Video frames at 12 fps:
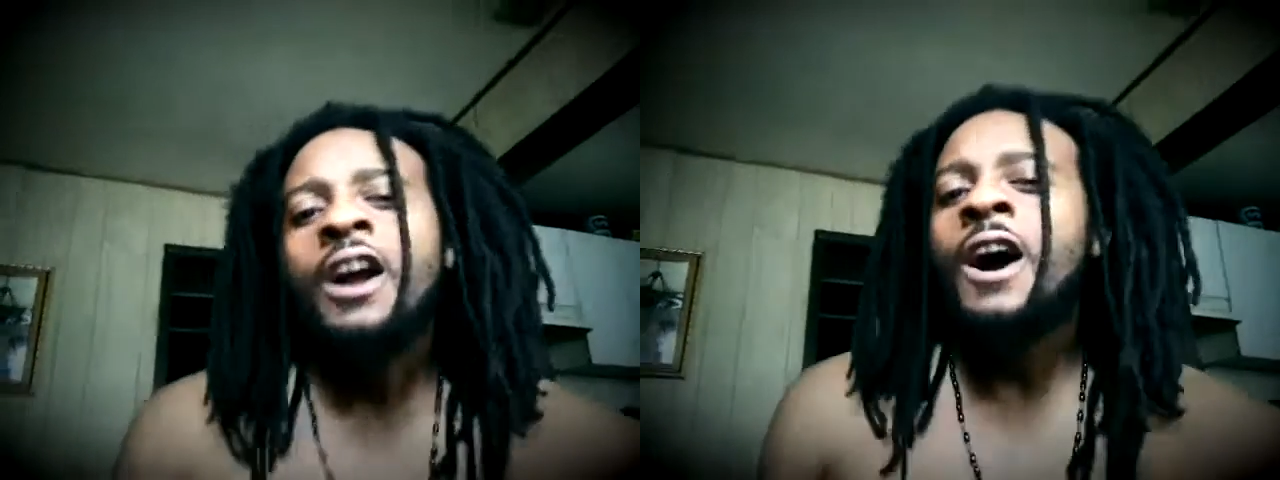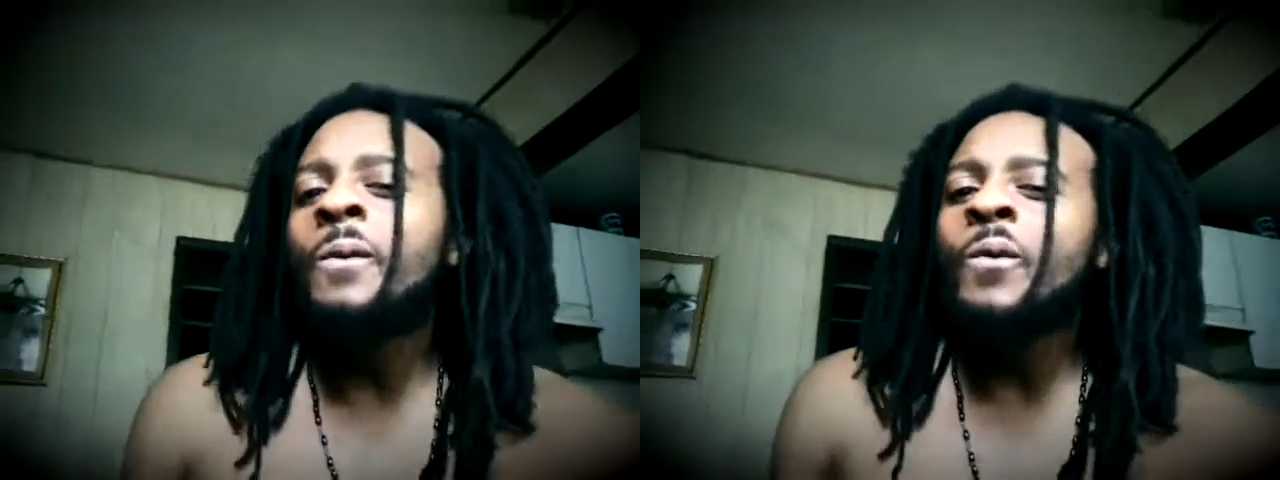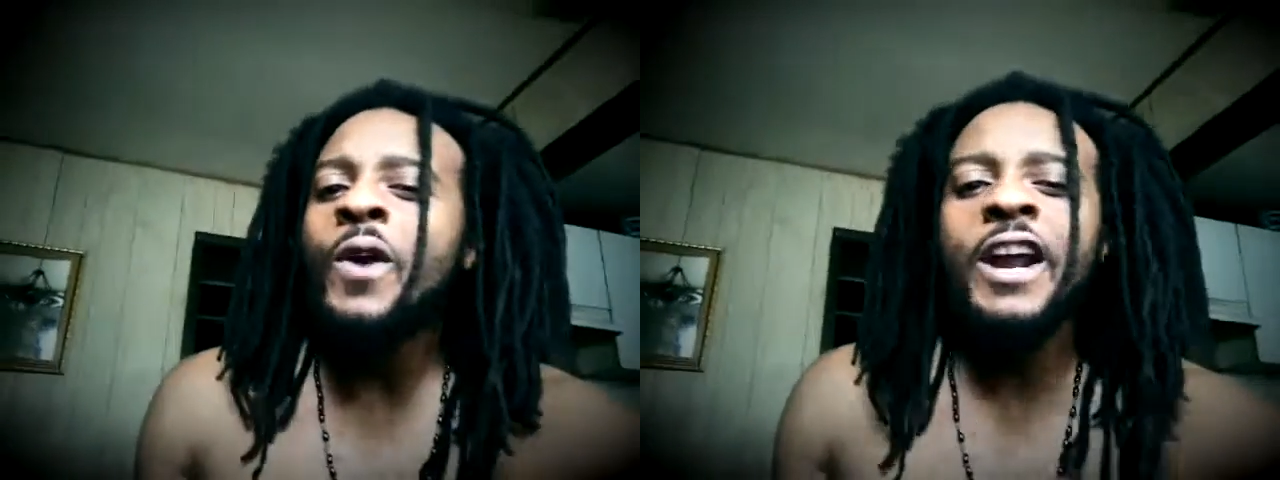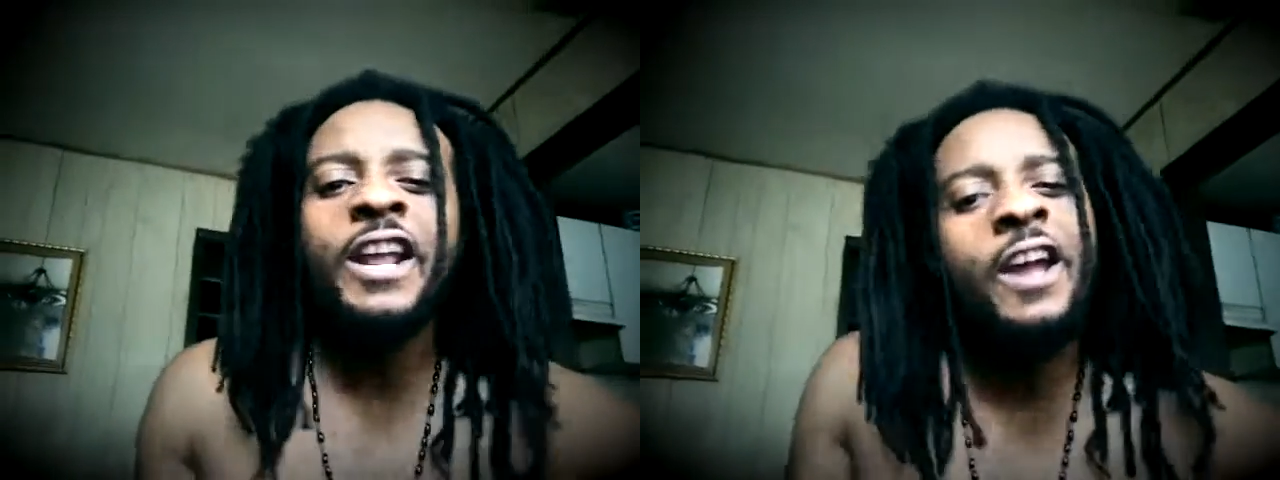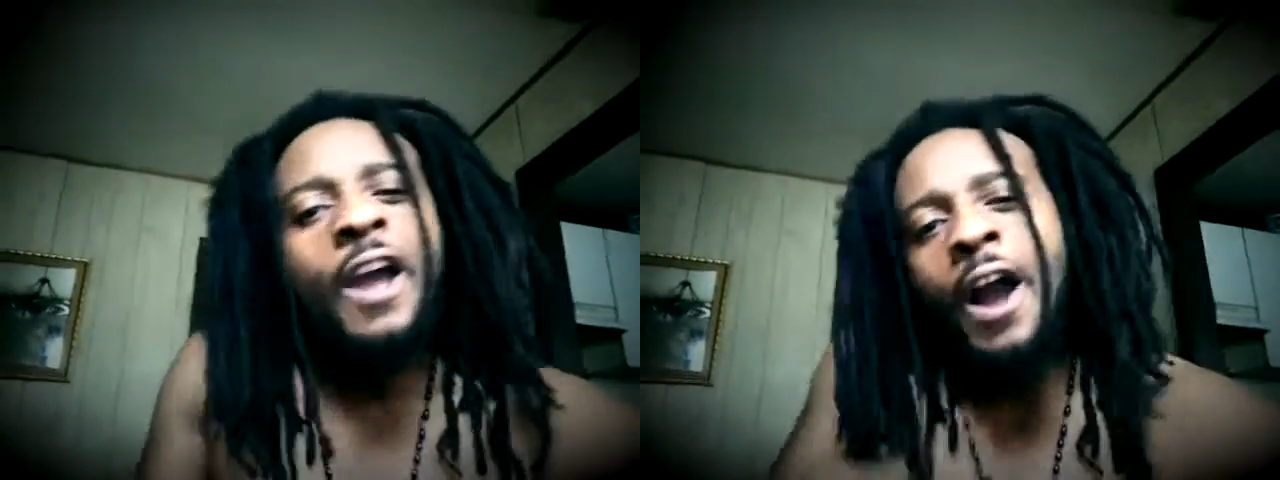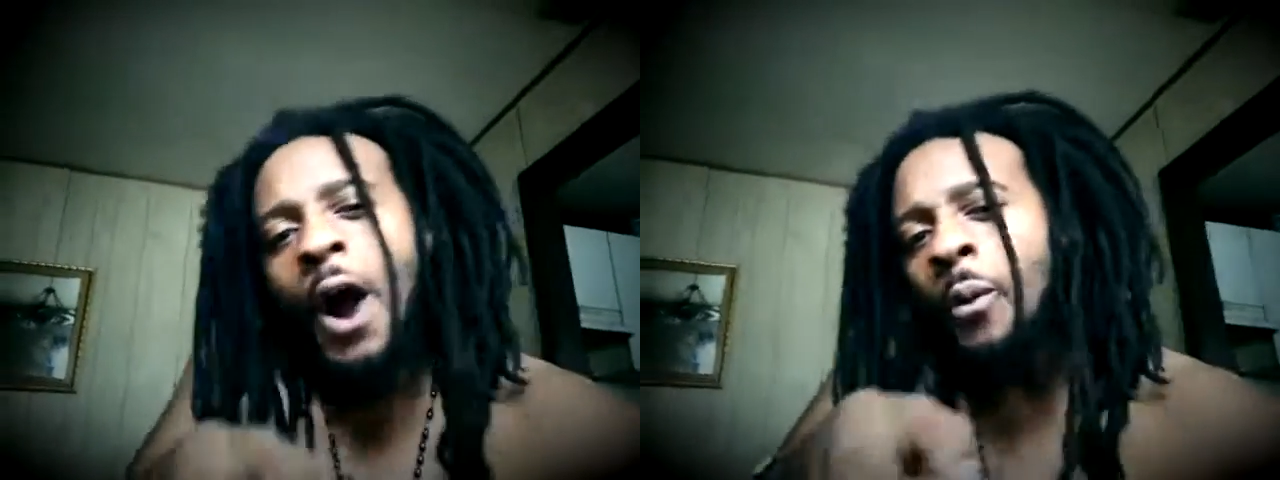I'm ready.
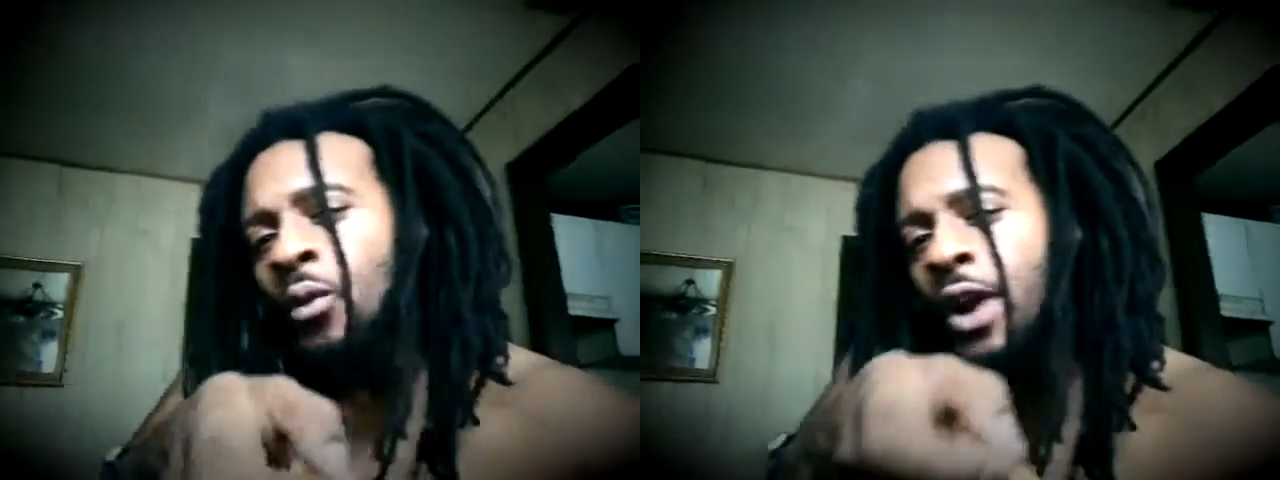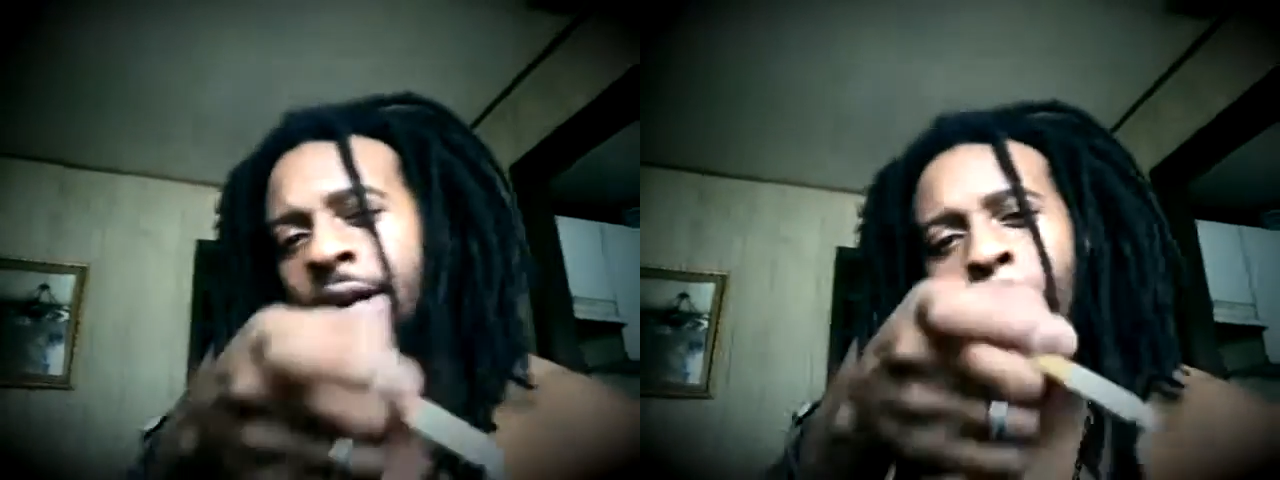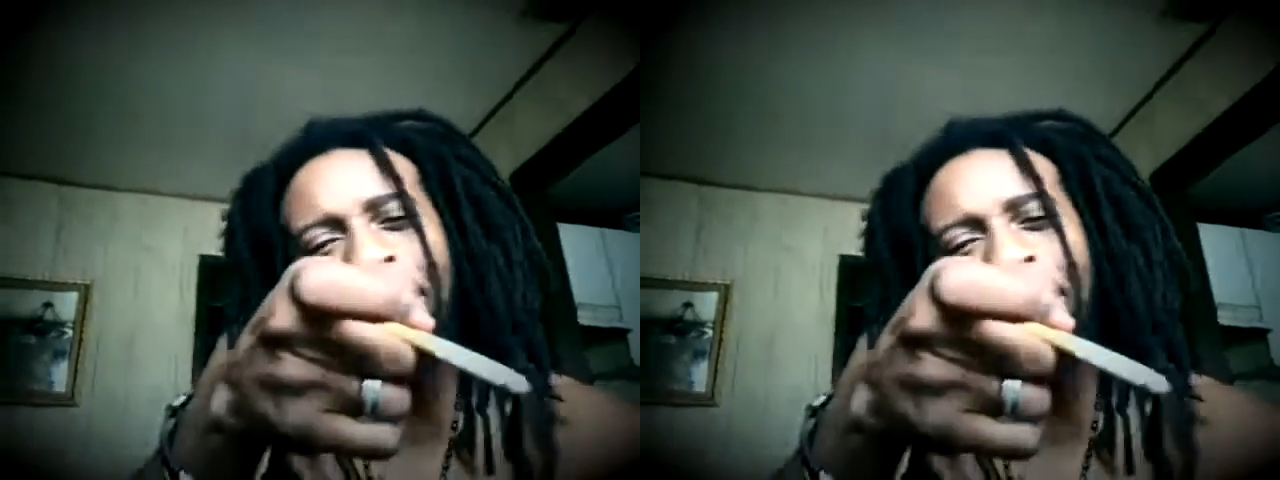I'm ready.